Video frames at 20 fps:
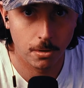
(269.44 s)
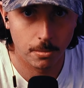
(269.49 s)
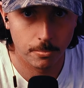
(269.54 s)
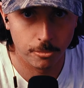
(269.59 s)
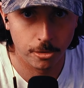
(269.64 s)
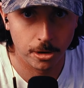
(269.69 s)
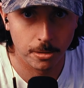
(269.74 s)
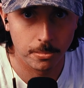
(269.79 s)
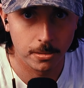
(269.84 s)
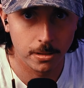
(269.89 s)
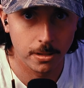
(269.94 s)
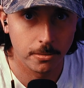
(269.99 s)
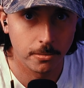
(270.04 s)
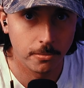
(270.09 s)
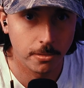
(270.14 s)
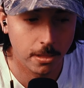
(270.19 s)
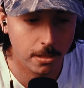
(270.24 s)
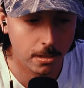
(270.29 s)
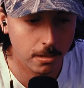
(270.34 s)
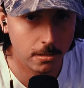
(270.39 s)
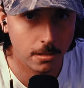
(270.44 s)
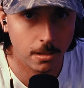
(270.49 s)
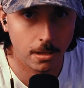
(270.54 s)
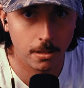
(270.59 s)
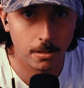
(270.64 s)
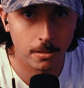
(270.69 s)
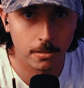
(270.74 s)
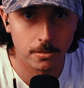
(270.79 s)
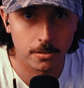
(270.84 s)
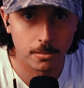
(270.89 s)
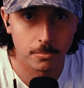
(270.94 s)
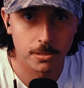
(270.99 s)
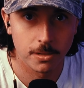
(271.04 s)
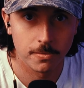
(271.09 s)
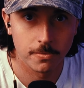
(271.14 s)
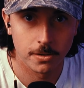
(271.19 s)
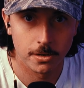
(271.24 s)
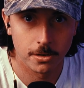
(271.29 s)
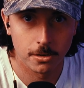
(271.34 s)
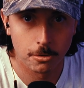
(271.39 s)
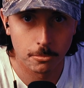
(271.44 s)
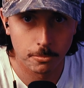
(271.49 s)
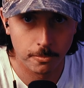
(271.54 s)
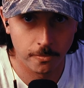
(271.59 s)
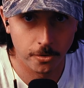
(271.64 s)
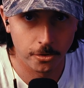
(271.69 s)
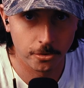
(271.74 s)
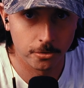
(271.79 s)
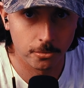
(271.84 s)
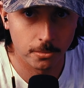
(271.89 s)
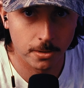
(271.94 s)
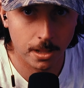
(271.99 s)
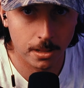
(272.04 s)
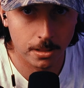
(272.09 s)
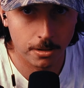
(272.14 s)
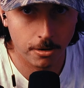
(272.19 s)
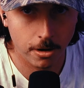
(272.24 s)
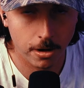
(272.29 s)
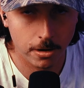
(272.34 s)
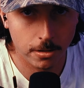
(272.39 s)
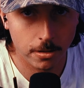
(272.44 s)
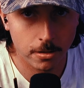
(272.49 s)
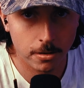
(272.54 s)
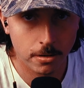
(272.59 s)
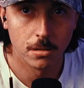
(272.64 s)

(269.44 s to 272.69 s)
I'm pretty pleased with it, as I'm definitely no professional color grader.